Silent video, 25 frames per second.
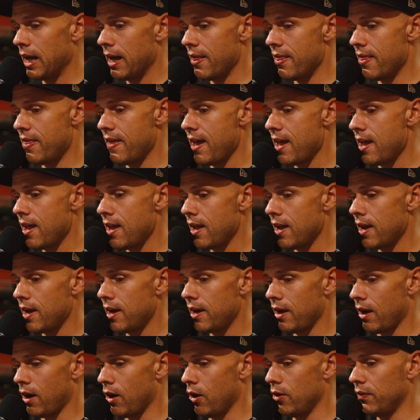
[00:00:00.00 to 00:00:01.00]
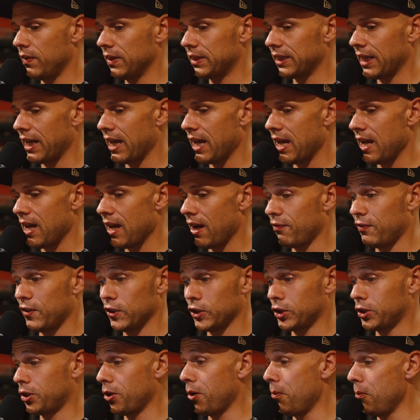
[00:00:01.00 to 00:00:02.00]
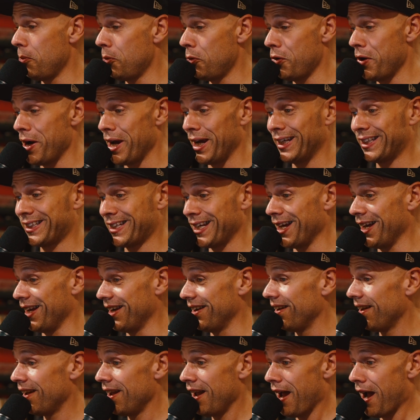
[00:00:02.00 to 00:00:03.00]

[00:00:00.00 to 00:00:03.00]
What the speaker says: Then over to here, for some reason,